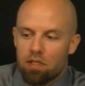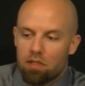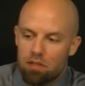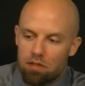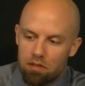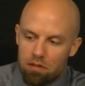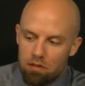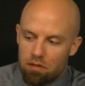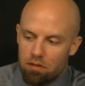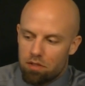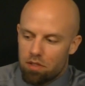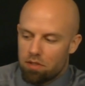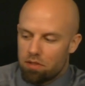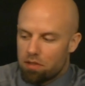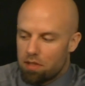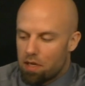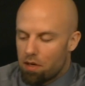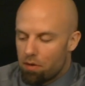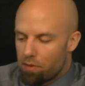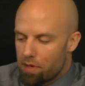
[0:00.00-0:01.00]
this
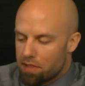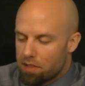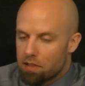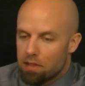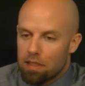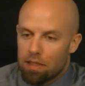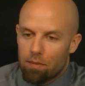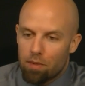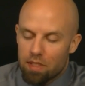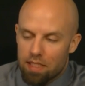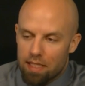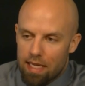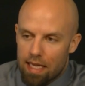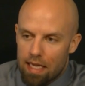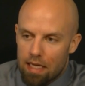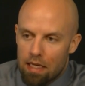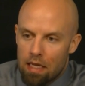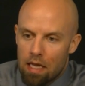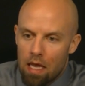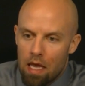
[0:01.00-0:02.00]
just here recently, once
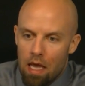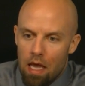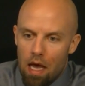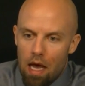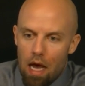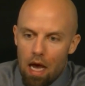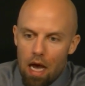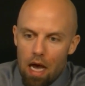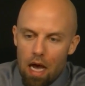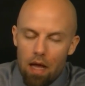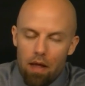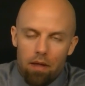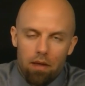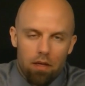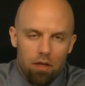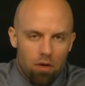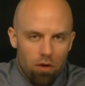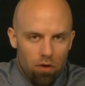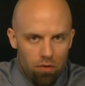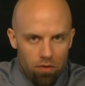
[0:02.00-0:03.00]
again,
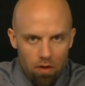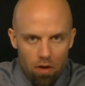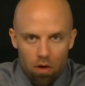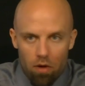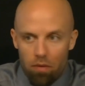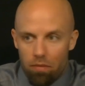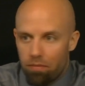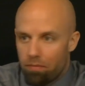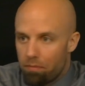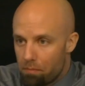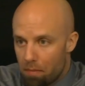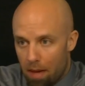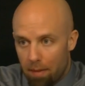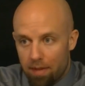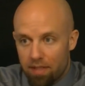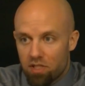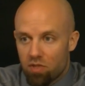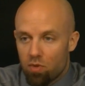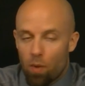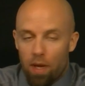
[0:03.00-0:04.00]
they'll
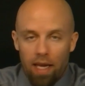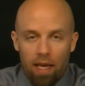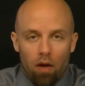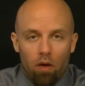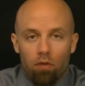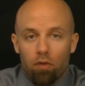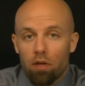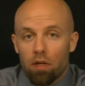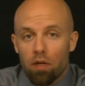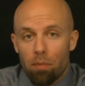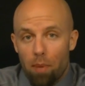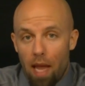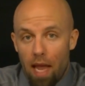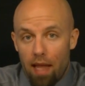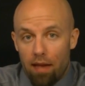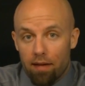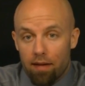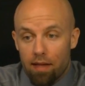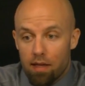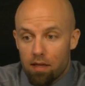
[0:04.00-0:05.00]
maybe swing over into
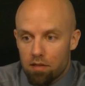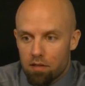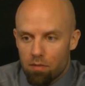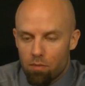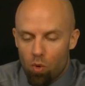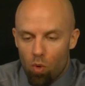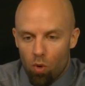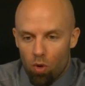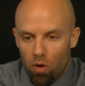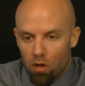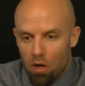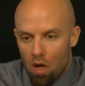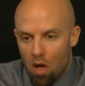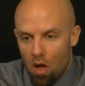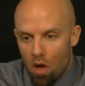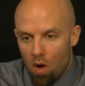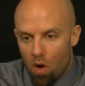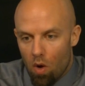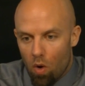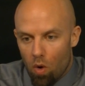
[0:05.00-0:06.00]
pandeism
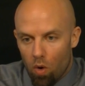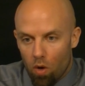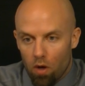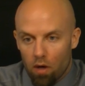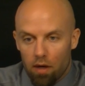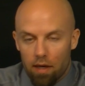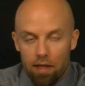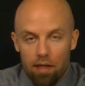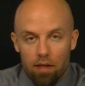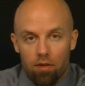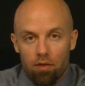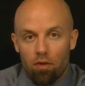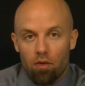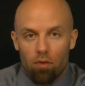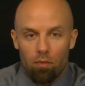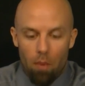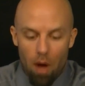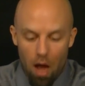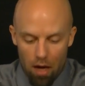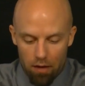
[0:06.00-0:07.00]
or
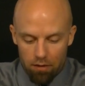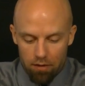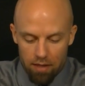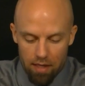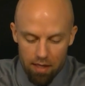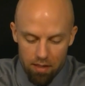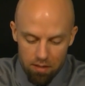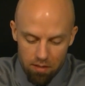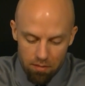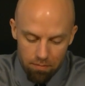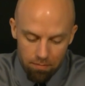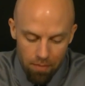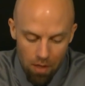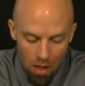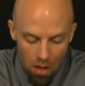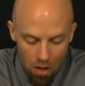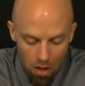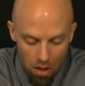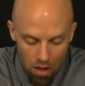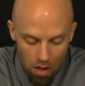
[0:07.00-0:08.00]
into modern deism
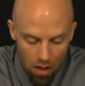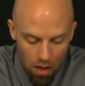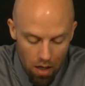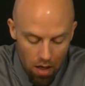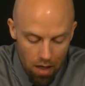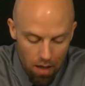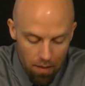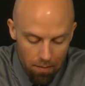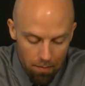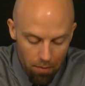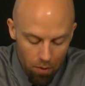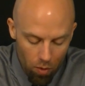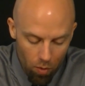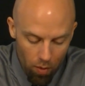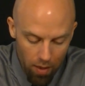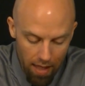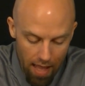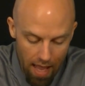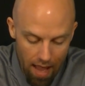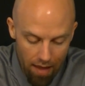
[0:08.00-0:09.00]
or
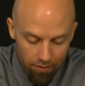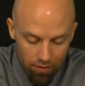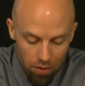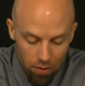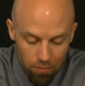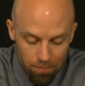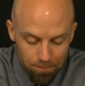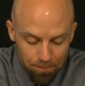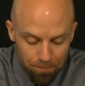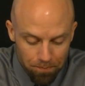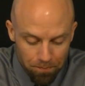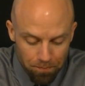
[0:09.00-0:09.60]
what have you.